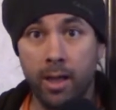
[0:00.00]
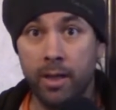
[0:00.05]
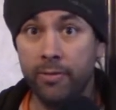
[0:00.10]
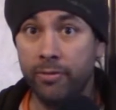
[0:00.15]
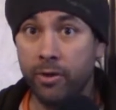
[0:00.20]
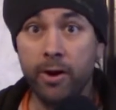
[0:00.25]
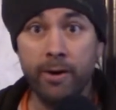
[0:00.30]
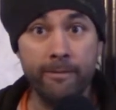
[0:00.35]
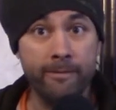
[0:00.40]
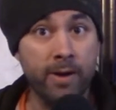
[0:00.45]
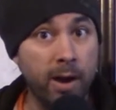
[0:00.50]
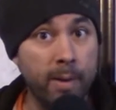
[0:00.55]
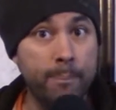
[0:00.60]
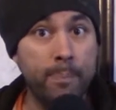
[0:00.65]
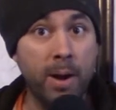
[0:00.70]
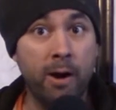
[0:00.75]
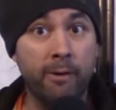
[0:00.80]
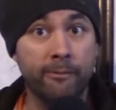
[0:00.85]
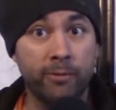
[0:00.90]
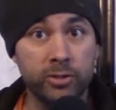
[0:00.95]
They're a very
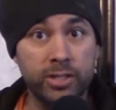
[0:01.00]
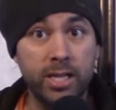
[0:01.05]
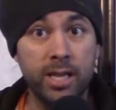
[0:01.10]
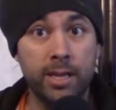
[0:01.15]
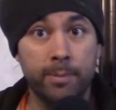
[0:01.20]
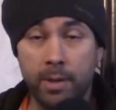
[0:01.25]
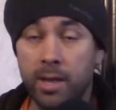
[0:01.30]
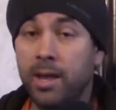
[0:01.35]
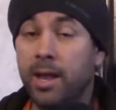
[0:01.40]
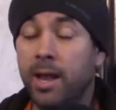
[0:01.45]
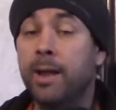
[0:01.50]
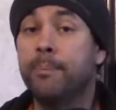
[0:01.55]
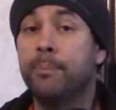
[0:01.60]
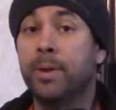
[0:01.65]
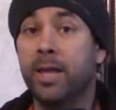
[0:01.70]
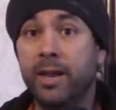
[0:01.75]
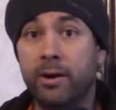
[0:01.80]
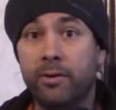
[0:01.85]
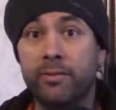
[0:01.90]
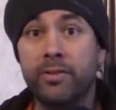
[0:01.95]
powerful team. And
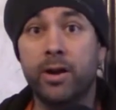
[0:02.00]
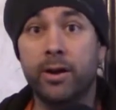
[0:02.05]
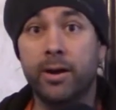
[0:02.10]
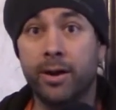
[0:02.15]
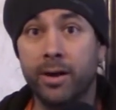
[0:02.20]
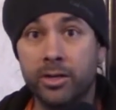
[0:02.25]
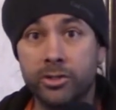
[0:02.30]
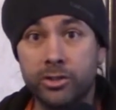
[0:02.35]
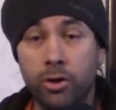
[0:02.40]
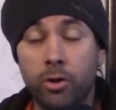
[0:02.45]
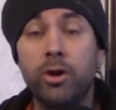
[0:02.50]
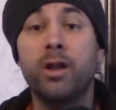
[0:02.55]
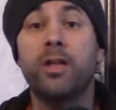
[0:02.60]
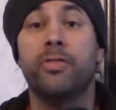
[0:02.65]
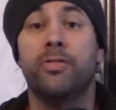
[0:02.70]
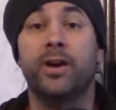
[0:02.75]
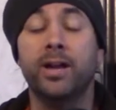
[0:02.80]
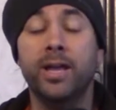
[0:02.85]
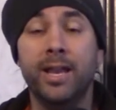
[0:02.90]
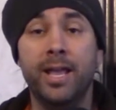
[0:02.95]
playing over there in Arizona,
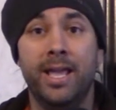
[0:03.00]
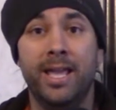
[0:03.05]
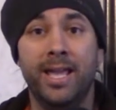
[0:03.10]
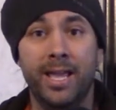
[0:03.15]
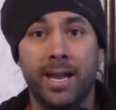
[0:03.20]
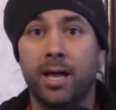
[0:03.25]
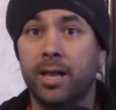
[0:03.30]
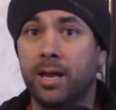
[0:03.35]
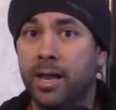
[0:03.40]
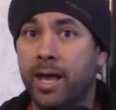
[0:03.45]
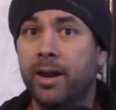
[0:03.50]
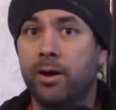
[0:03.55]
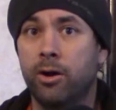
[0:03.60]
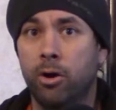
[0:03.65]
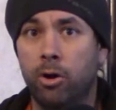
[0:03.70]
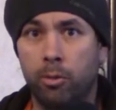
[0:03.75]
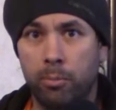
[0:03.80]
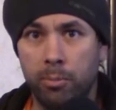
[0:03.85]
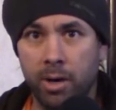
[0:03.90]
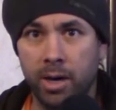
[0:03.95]
they're going to hit a lot of
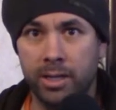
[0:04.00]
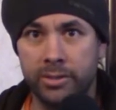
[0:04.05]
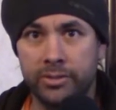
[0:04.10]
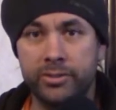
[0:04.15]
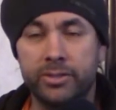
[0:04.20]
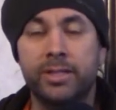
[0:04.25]
home runs.